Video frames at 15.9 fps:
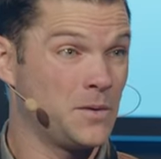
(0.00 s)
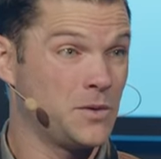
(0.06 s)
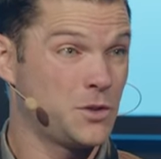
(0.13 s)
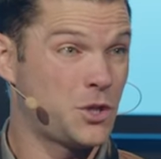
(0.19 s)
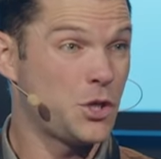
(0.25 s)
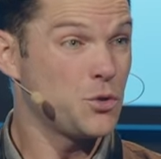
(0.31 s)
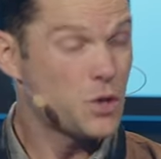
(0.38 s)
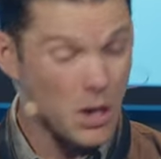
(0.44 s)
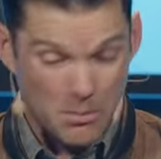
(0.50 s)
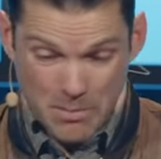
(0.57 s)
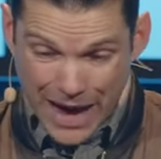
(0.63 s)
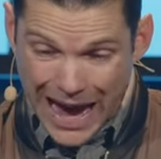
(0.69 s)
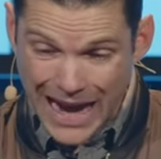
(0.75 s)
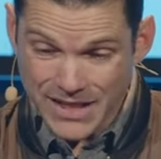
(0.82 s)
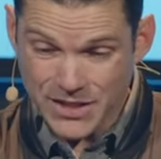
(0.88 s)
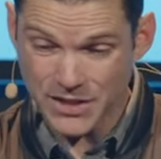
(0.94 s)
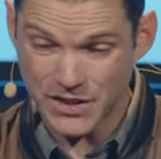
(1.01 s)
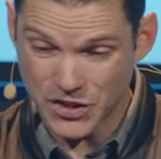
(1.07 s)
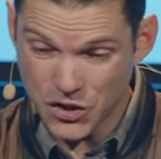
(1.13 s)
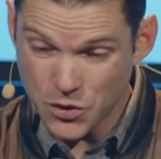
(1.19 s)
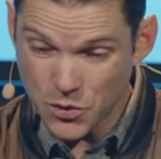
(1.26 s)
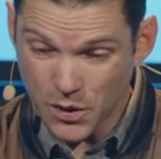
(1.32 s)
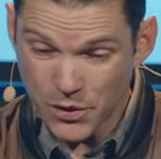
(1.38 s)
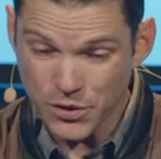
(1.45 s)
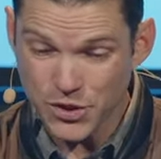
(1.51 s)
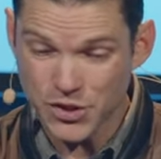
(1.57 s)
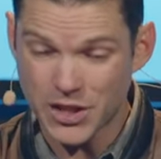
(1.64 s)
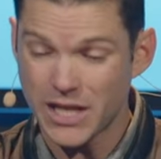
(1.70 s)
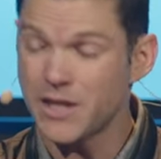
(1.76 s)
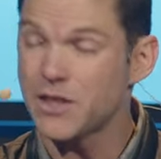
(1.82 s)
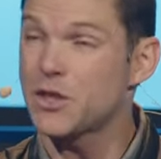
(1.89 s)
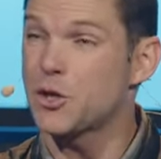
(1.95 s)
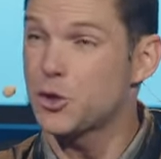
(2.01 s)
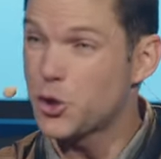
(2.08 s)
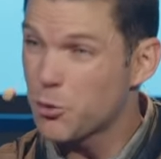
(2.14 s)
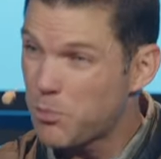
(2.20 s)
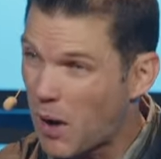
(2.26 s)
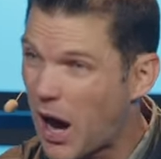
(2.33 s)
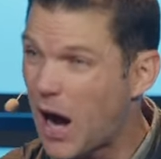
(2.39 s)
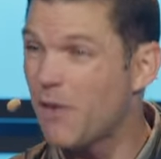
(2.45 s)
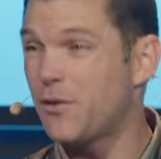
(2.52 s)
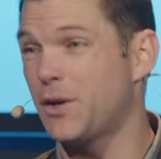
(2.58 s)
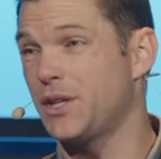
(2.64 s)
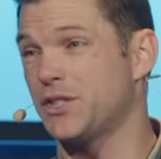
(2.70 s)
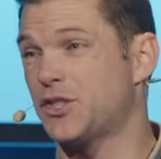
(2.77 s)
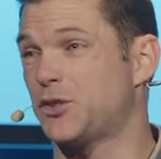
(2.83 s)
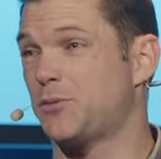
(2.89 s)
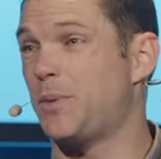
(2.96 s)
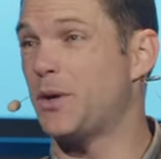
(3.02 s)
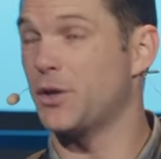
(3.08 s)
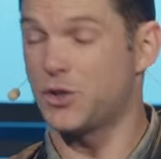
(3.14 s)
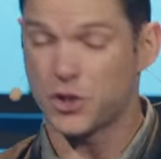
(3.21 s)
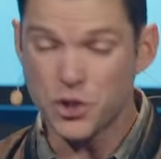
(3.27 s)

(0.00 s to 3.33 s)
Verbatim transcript: Do you come back to this? Do you understand your poverty in spirit?